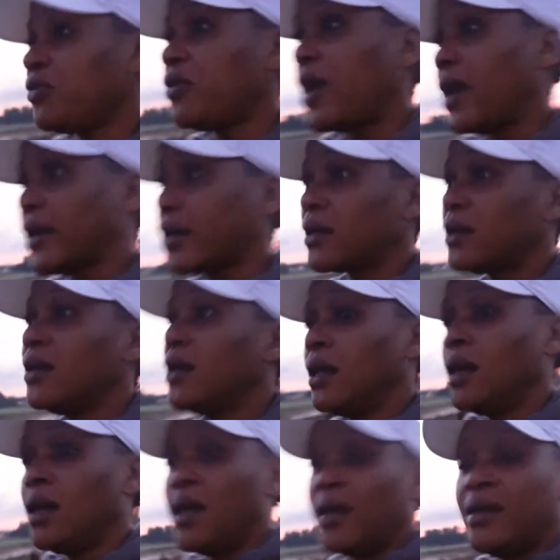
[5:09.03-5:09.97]
Like,
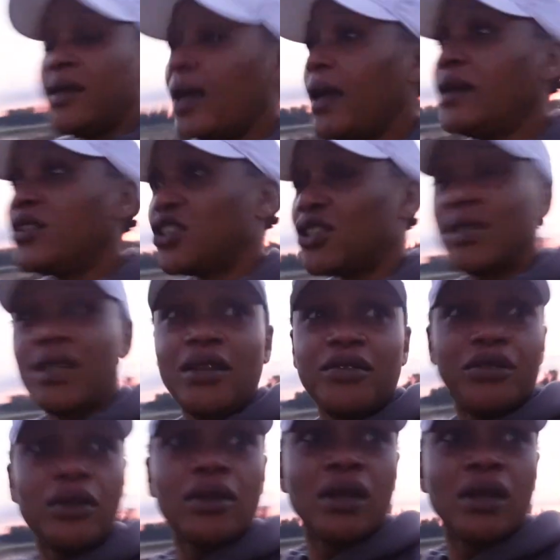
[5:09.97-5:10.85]
yeah, just leave the